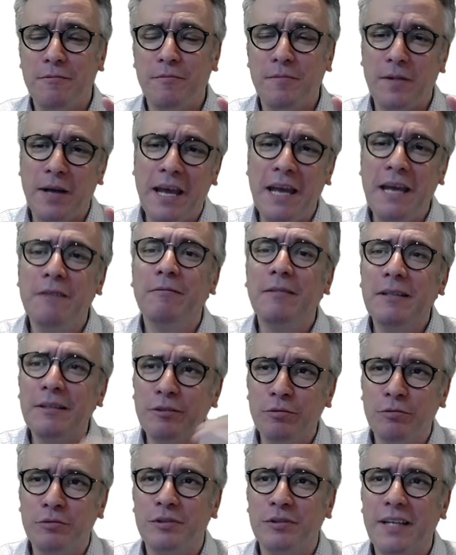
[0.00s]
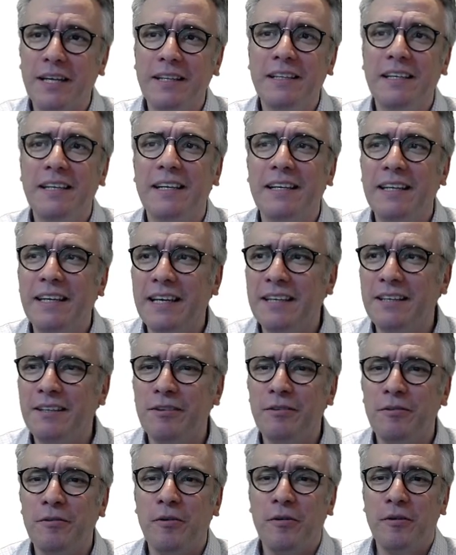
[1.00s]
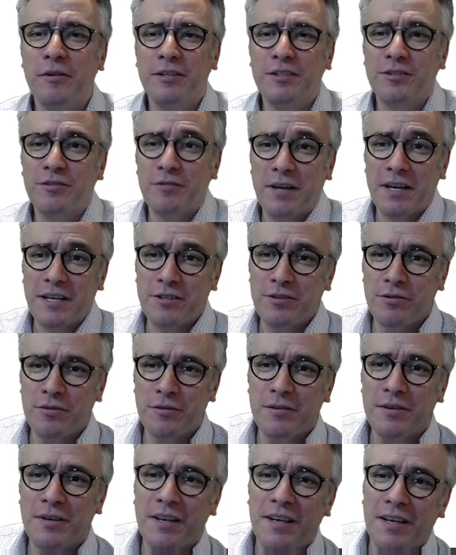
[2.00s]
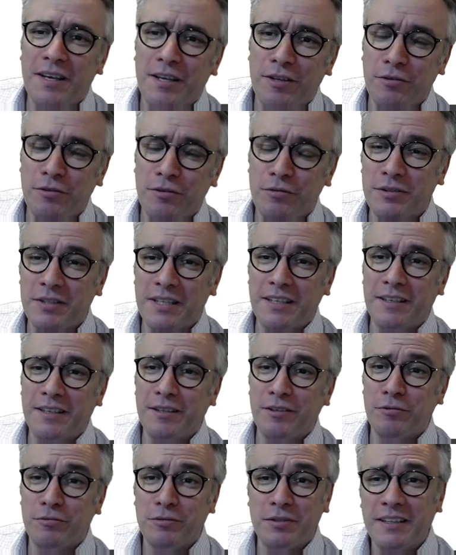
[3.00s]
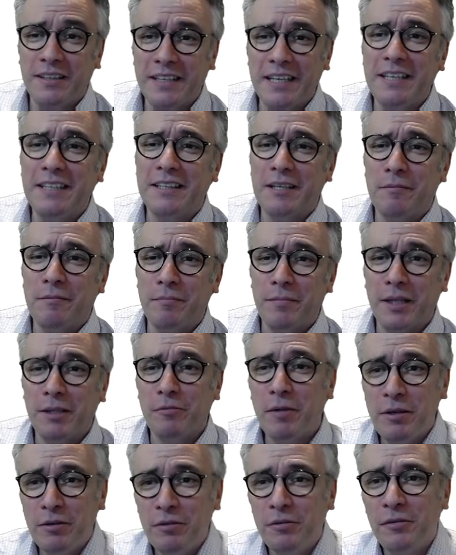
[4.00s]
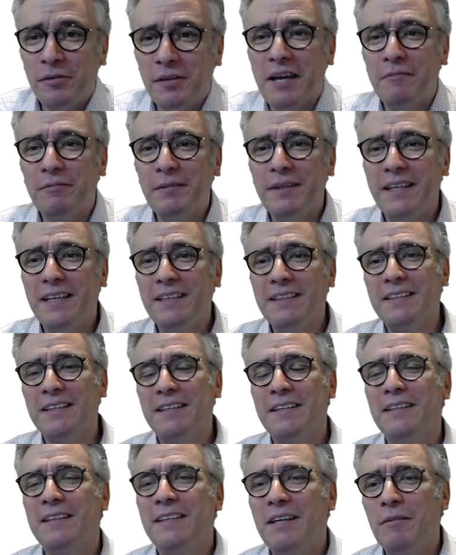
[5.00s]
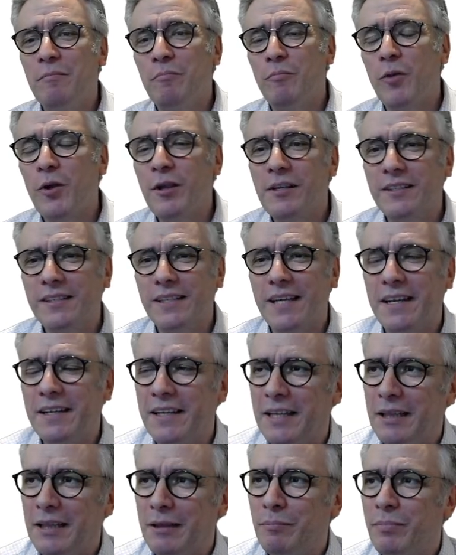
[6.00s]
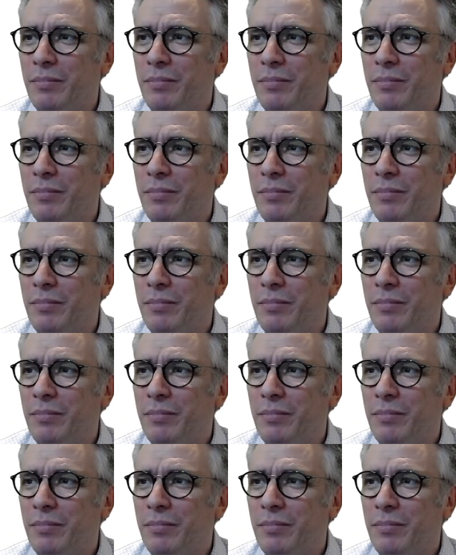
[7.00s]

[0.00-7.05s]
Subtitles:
able to study again org structure using data. But when you don't have data, models can help.